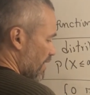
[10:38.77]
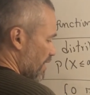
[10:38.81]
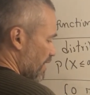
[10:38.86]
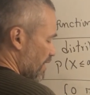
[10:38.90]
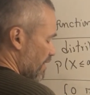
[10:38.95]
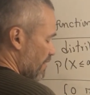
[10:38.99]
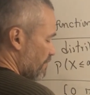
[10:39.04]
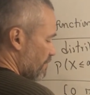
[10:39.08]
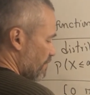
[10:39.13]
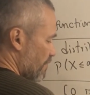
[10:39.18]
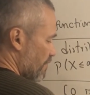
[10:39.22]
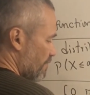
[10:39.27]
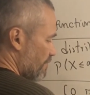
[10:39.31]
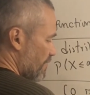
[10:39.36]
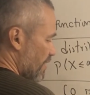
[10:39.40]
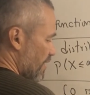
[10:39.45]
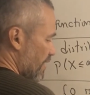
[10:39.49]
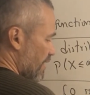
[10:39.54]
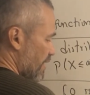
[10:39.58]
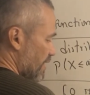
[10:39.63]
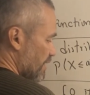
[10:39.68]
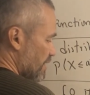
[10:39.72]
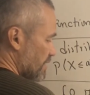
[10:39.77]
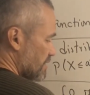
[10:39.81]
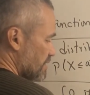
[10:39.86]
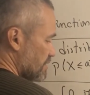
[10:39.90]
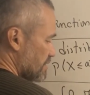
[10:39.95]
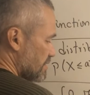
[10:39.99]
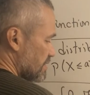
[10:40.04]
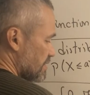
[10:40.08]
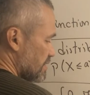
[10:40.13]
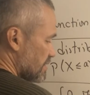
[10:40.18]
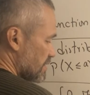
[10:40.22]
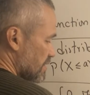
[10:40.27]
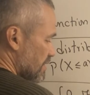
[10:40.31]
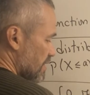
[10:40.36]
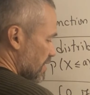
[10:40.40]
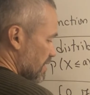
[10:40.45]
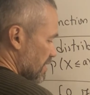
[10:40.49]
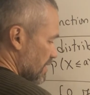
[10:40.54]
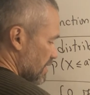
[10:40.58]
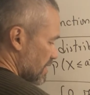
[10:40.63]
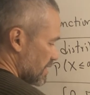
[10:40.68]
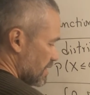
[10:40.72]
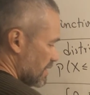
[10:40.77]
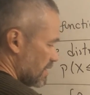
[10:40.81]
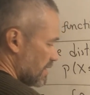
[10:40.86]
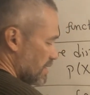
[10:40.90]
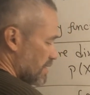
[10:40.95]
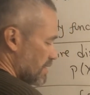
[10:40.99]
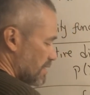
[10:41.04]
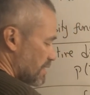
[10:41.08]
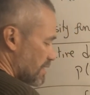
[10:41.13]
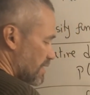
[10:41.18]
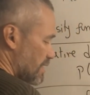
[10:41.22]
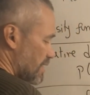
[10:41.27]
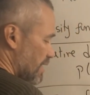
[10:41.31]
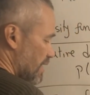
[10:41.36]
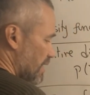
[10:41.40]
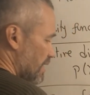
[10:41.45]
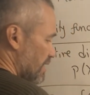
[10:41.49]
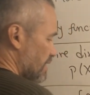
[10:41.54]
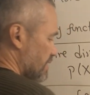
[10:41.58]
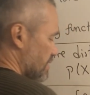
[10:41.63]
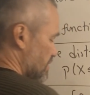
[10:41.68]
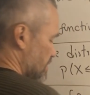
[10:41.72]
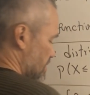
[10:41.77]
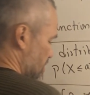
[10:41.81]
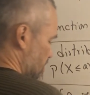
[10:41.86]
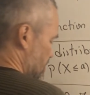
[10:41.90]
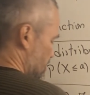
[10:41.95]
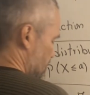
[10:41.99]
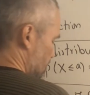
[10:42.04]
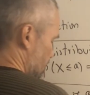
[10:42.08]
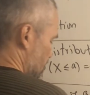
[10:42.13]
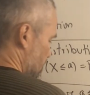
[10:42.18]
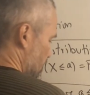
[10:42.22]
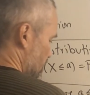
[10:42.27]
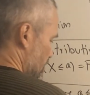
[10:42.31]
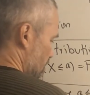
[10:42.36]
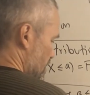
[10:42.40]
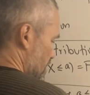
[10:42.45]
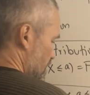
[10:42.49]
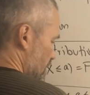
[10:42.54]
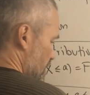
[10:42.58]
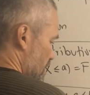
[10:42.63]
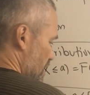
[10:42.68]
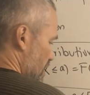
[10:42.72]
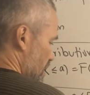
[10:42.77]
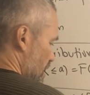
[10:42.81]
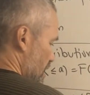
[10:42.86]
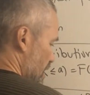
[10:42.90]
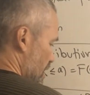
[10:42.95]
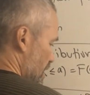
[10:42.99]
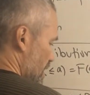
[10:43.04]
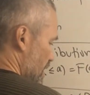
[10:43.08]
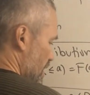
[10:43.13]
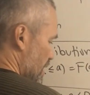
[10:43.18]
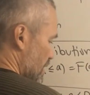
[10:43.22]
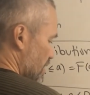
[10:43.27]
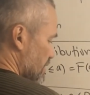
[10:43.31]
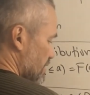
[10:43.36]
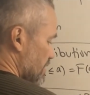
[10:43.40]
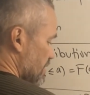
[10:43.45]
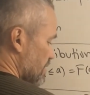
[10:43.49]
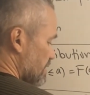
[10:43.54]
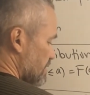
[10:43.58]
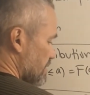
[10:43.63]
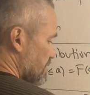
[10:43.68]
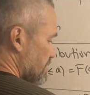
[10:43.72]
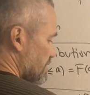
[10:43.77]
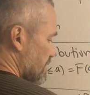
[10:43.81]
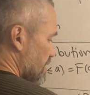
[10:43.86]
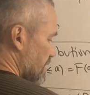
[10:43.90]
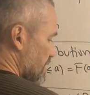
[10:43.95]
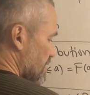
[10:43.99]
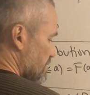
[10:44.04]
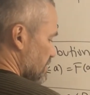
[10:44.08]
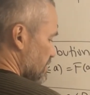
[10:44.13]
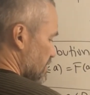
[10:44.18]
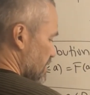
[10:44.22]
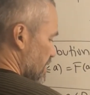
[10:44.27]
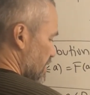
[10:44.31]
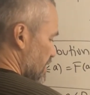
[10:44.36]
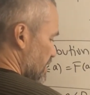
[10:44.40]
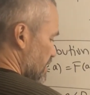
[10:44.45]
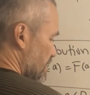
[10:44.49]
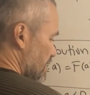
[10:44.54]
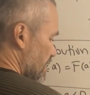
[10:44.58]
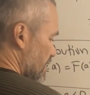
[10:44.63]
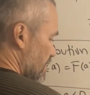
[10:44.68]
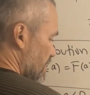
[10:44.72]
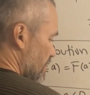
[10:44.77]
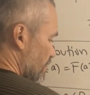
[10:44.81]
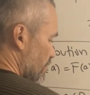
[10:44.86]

f of x dx, and this is just the integral